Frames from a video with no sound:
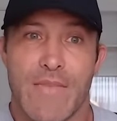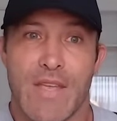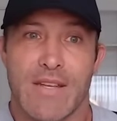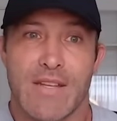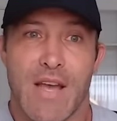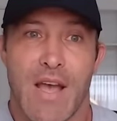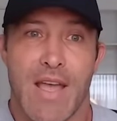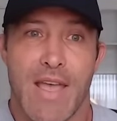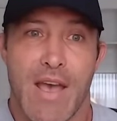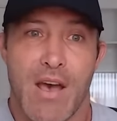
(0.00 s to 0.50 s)
They
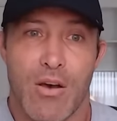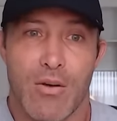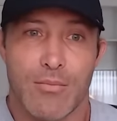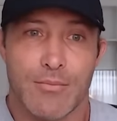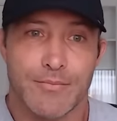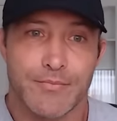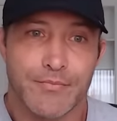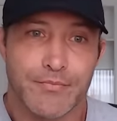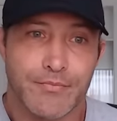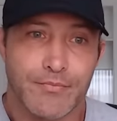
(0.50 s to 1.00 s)
die out.
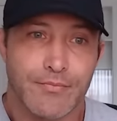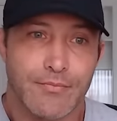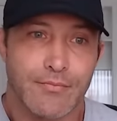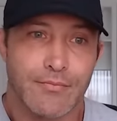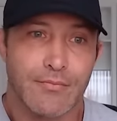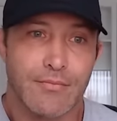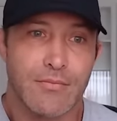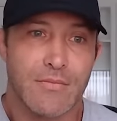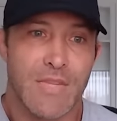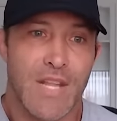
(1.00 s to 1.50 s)

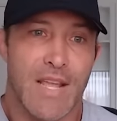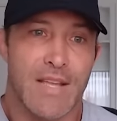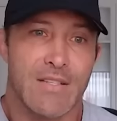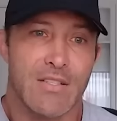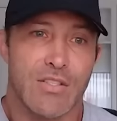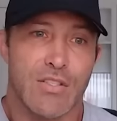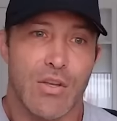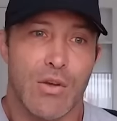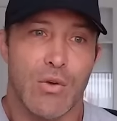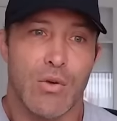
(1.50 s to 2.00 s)

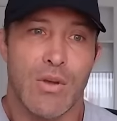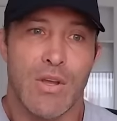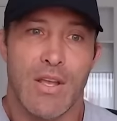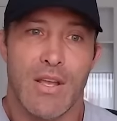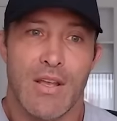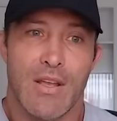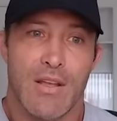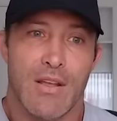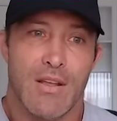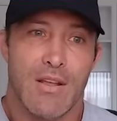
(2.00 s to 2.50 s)
And so,
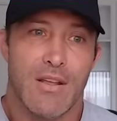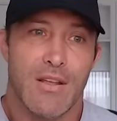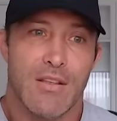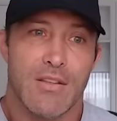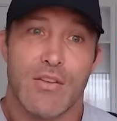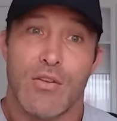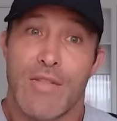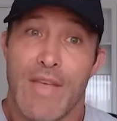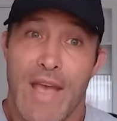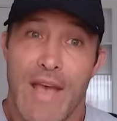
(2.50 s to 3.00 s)

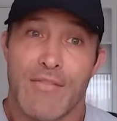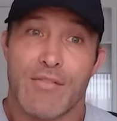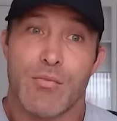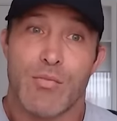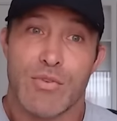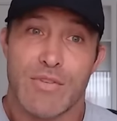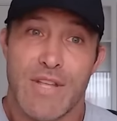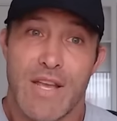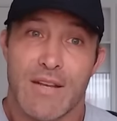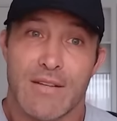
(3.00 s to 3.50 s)
you know, they have
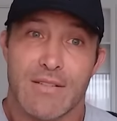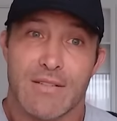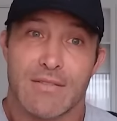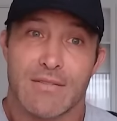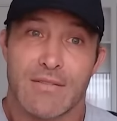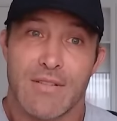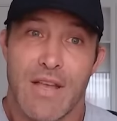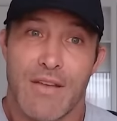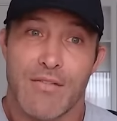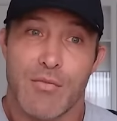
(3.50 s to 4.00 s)
to
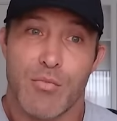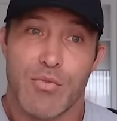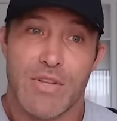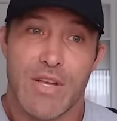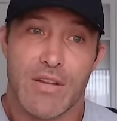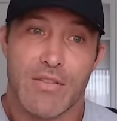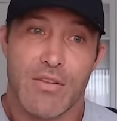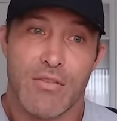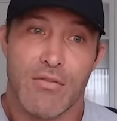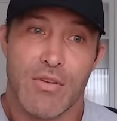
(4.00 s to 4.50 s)
protect
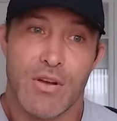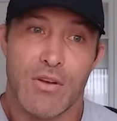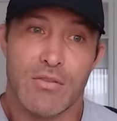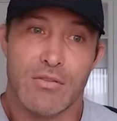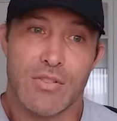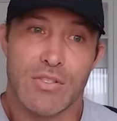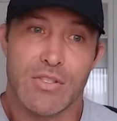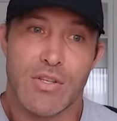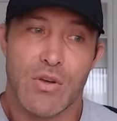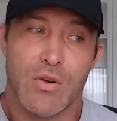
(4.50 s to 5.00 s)
their
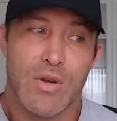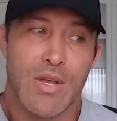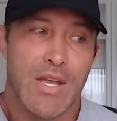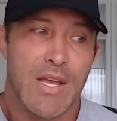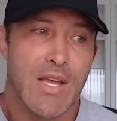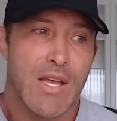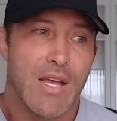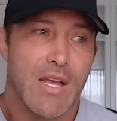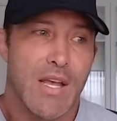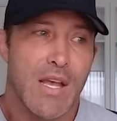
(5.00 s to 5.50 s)
own. So
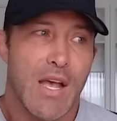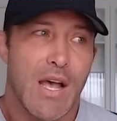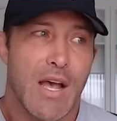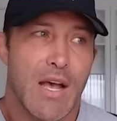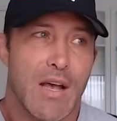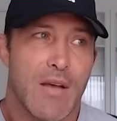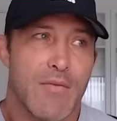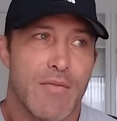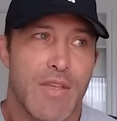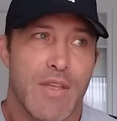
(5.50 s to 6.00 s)

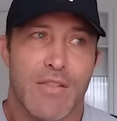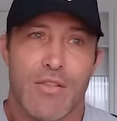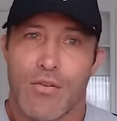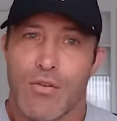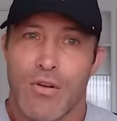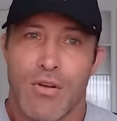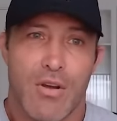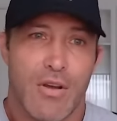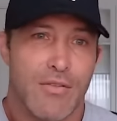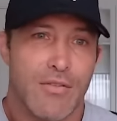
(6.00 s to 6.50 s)
then
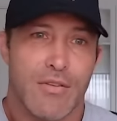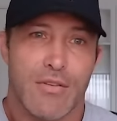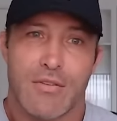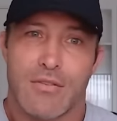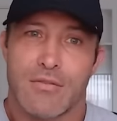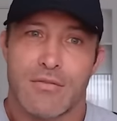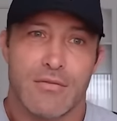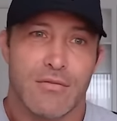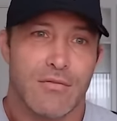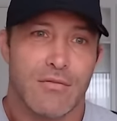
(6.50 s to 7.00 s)
there are
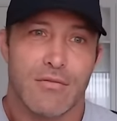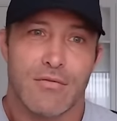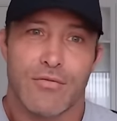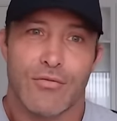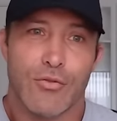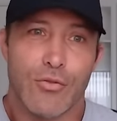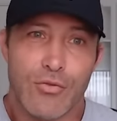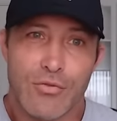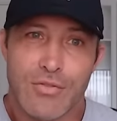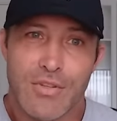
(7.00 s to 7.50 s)
other
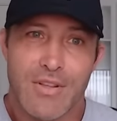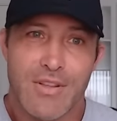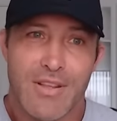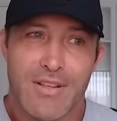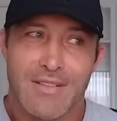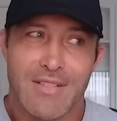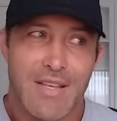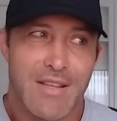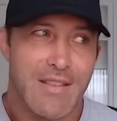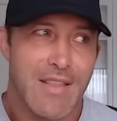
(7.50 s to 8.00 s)
fruits and
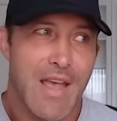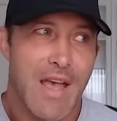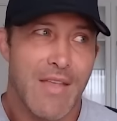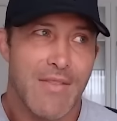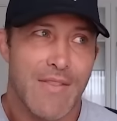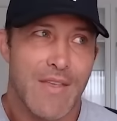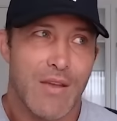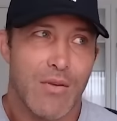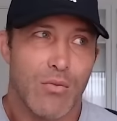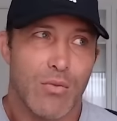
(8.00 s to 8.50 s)
things like
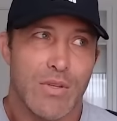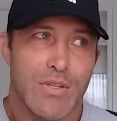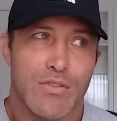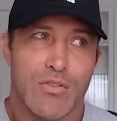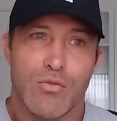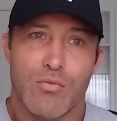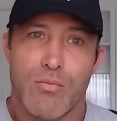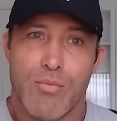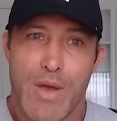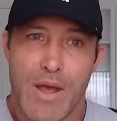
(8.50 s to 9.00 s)
that that we
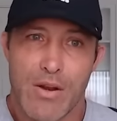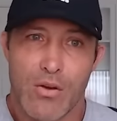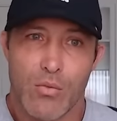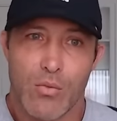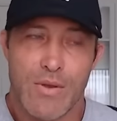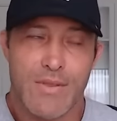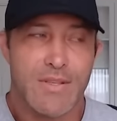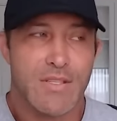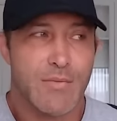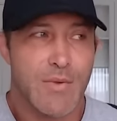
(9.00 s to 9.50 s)
do better
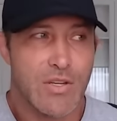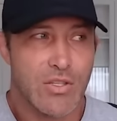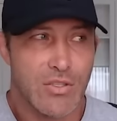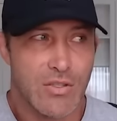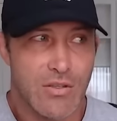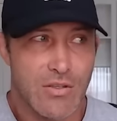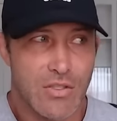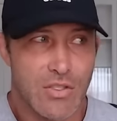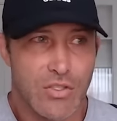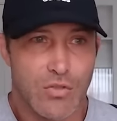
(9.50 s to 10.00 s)
with,
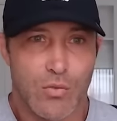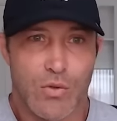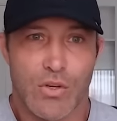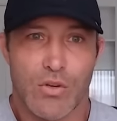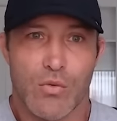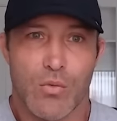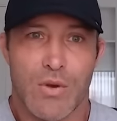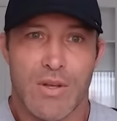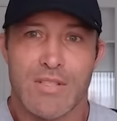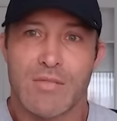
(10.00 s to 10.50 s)
especially the
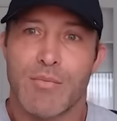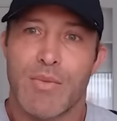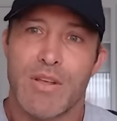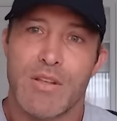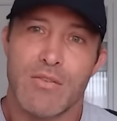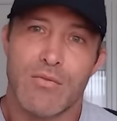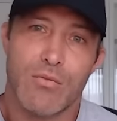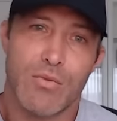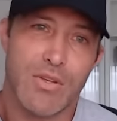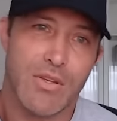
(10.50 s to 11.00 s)
sweeter ones.
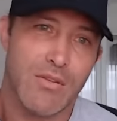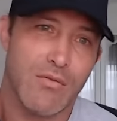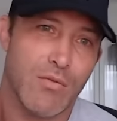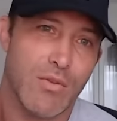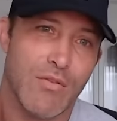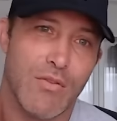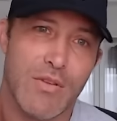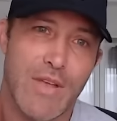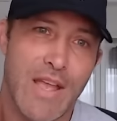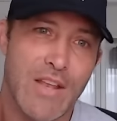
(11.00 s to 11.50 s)
But
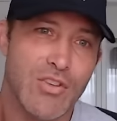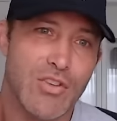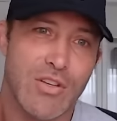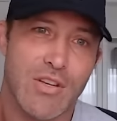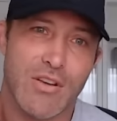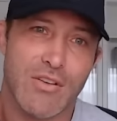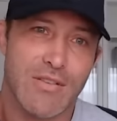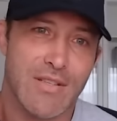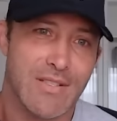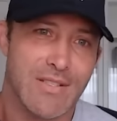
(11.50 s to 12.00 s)
we've
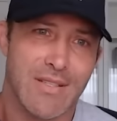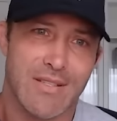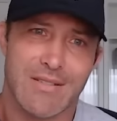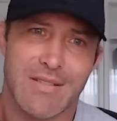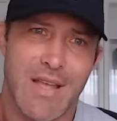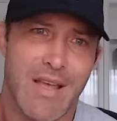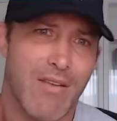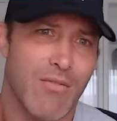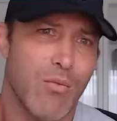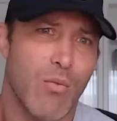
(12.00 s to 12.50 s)
engineered these
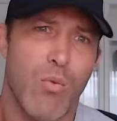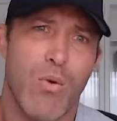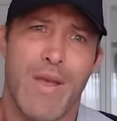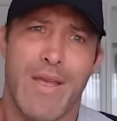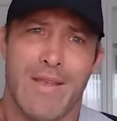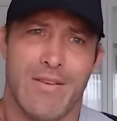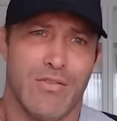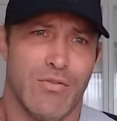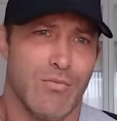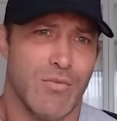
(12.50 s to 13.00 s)
things to have
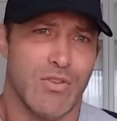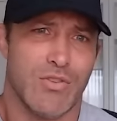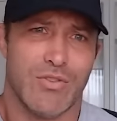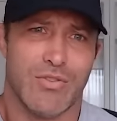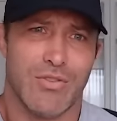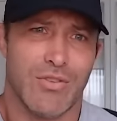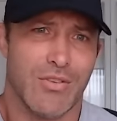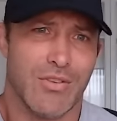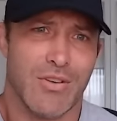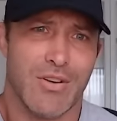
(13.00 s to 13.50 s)
way too much
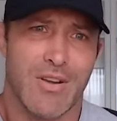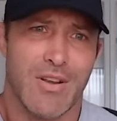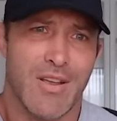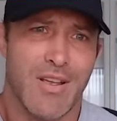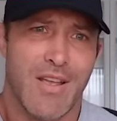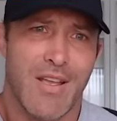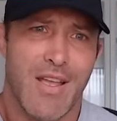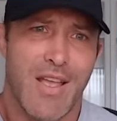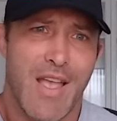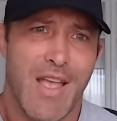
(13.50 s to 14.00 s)
sugar.